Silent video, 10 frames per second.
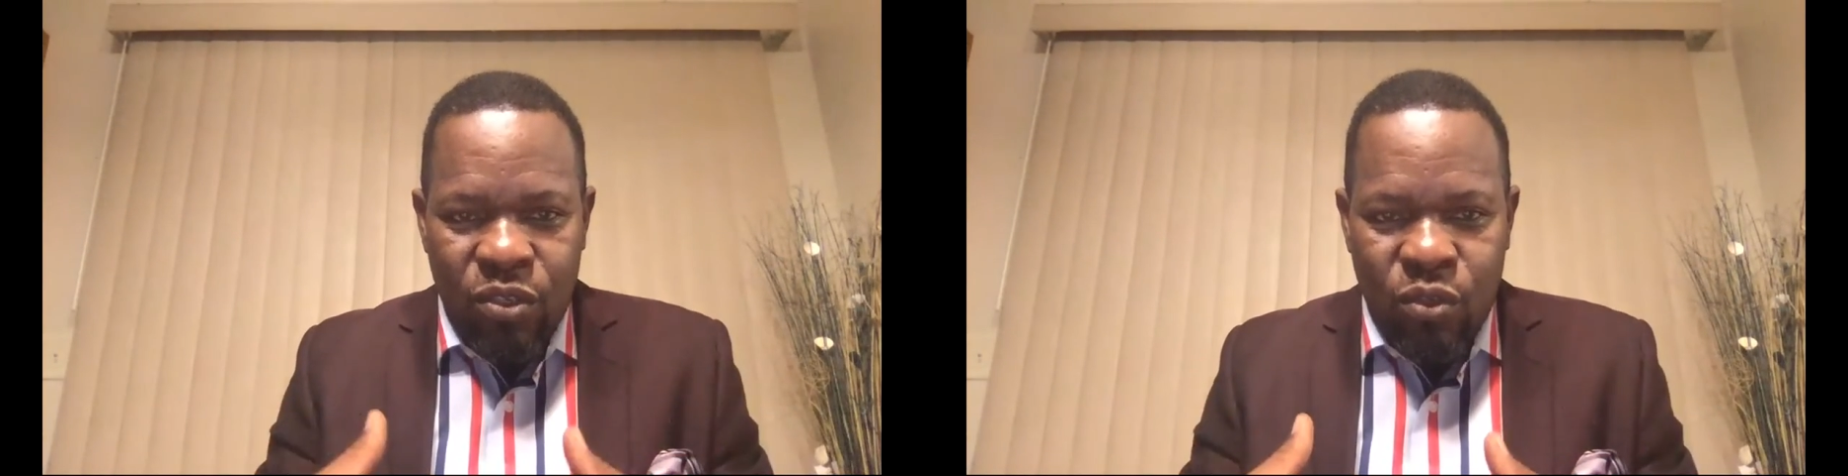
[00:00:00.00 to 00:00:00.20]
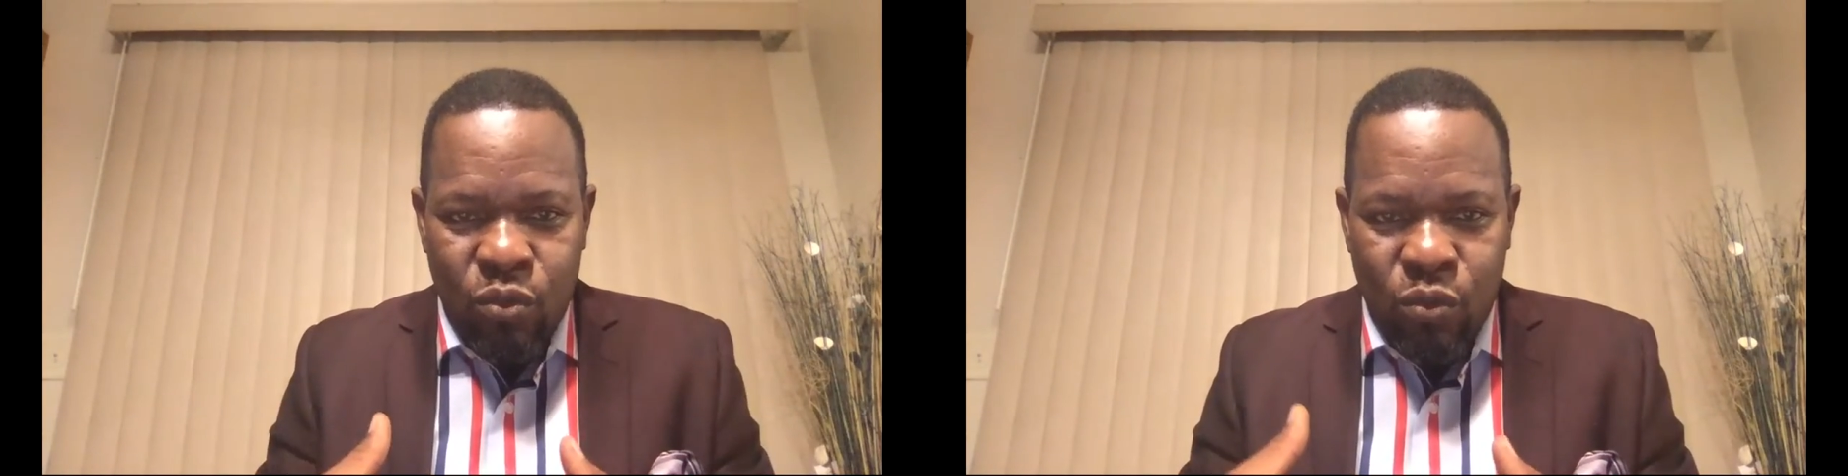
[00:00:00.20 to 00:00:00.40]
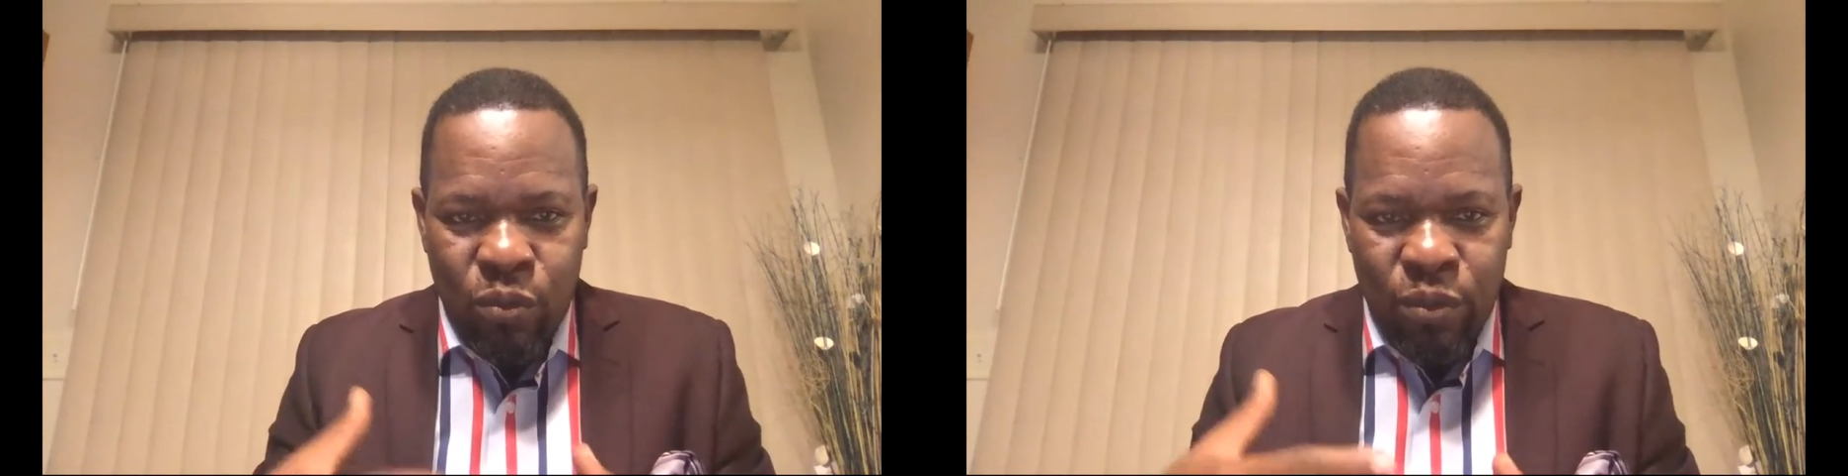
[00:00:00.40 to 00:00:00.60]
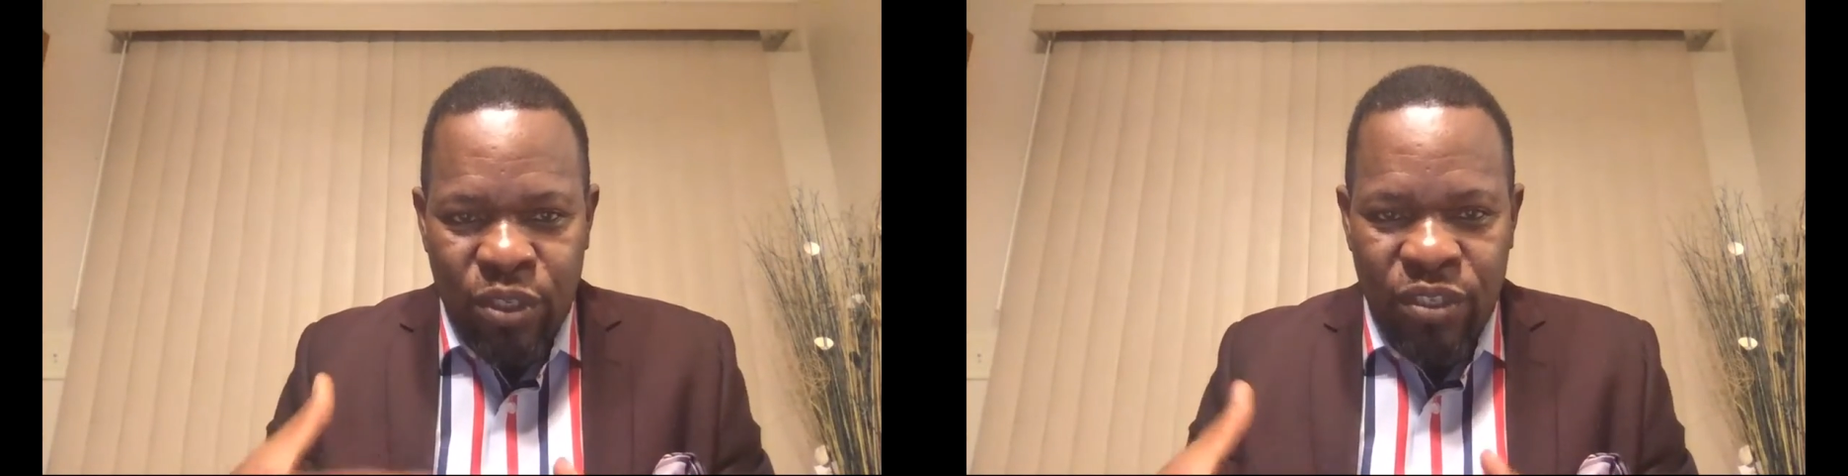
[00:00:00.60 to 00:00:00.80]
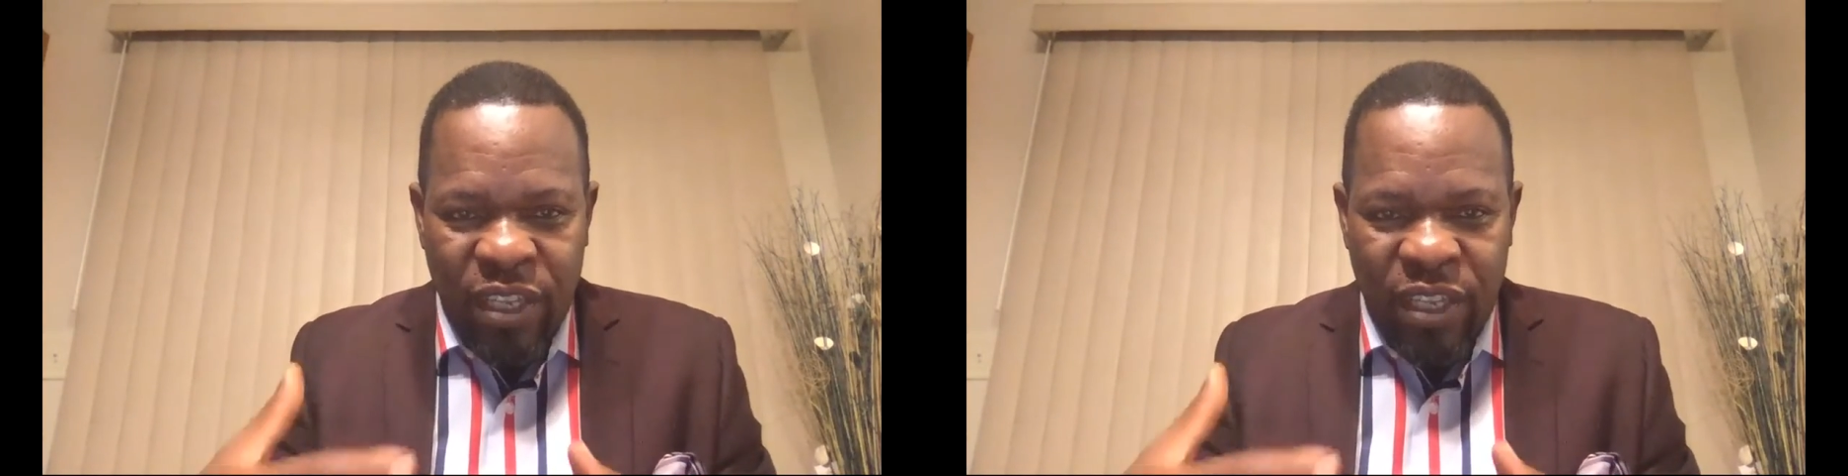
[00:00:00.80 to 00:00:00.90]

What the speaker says: to reach